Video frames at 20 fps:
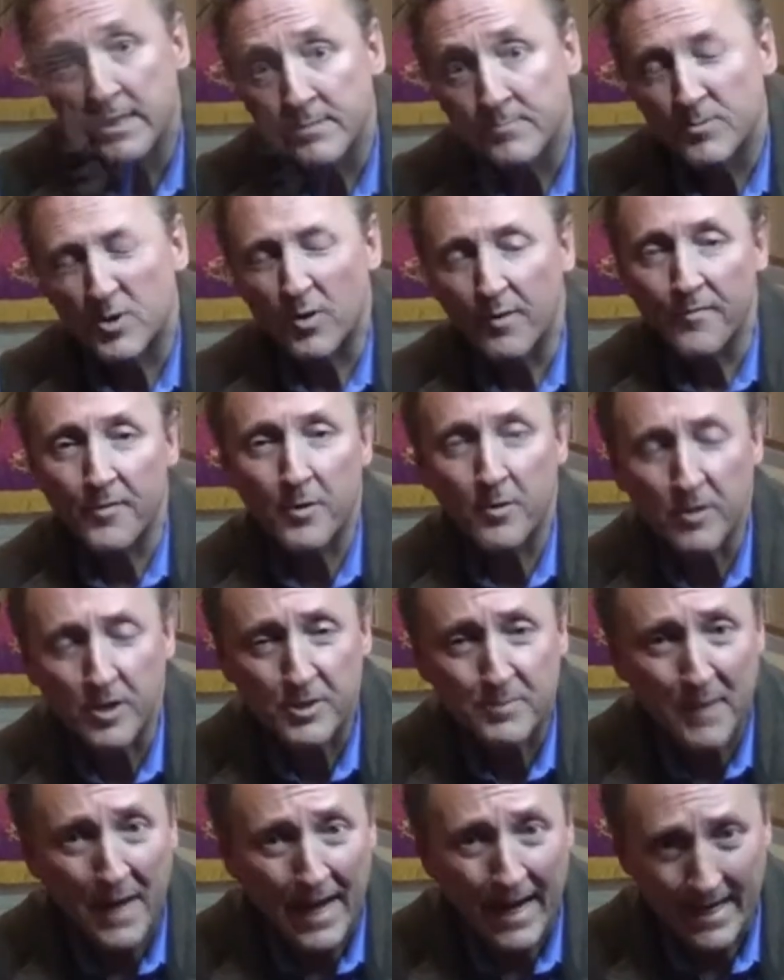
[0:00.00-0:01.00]
So a few years
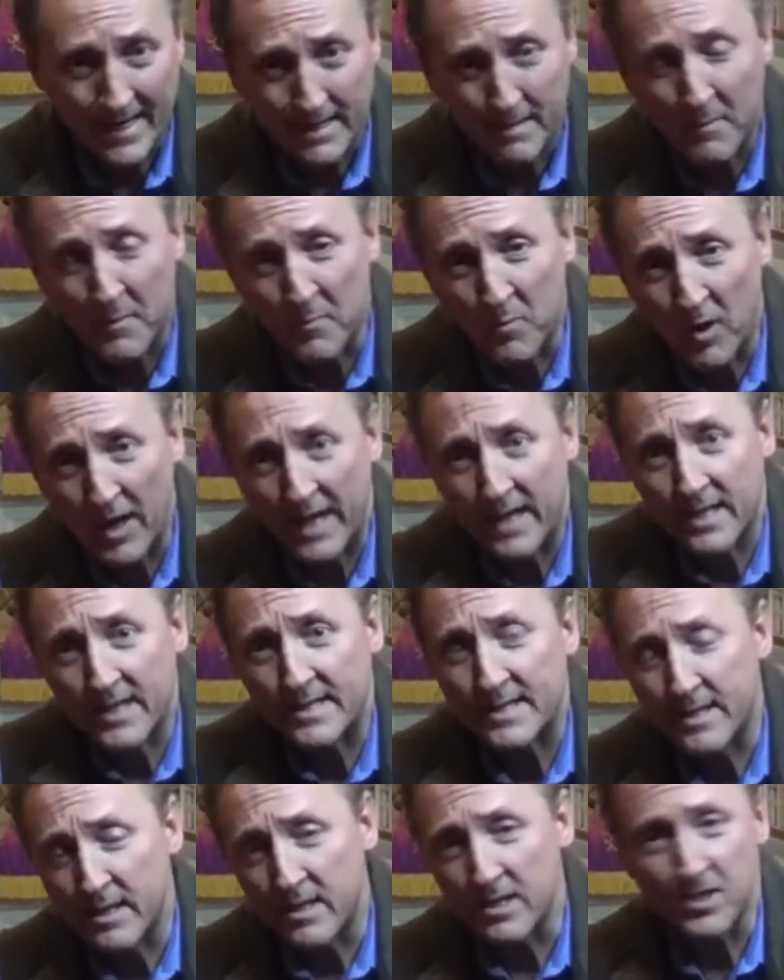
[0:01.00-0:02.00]
back, Debbie Bradley
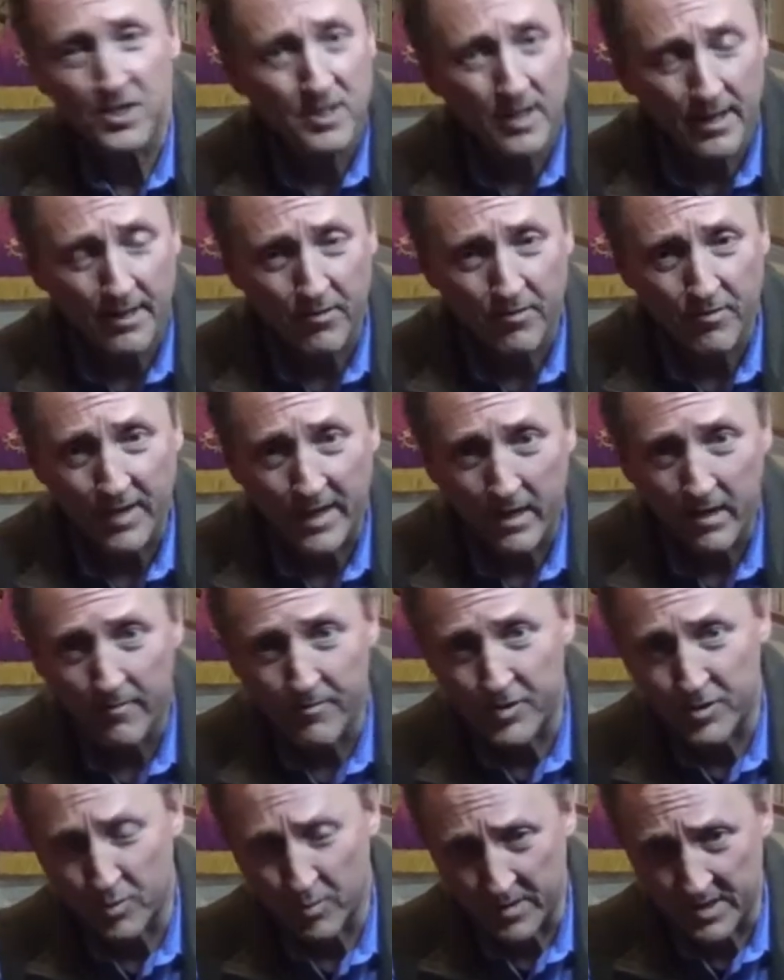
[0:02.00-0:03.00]
did a study on that
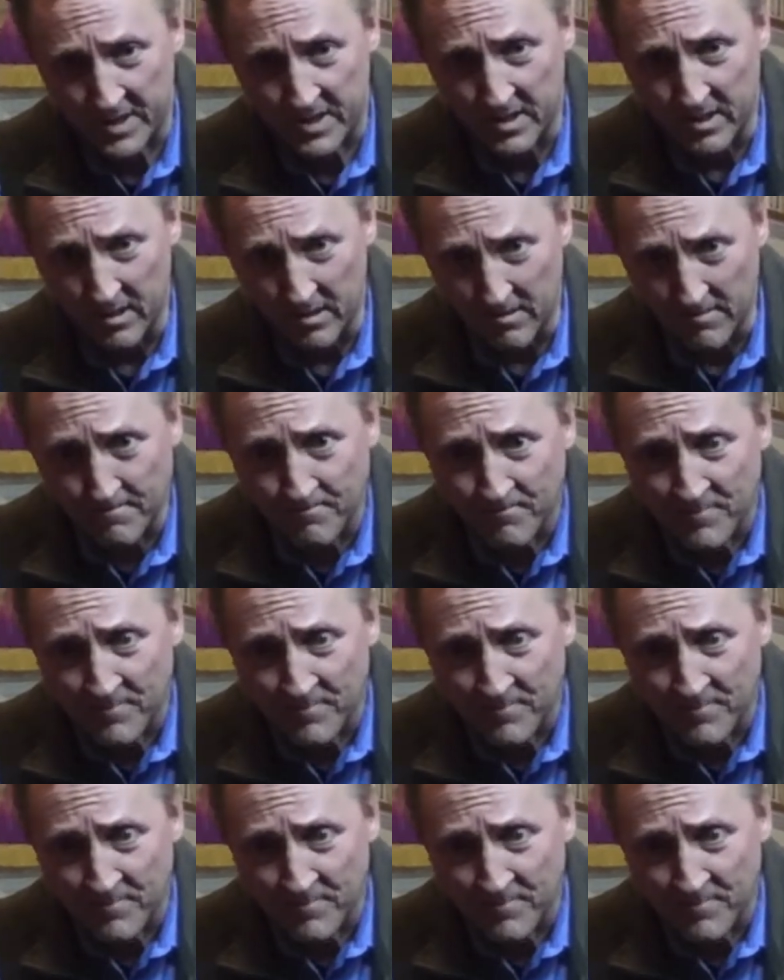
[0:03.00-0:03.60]
offertory song.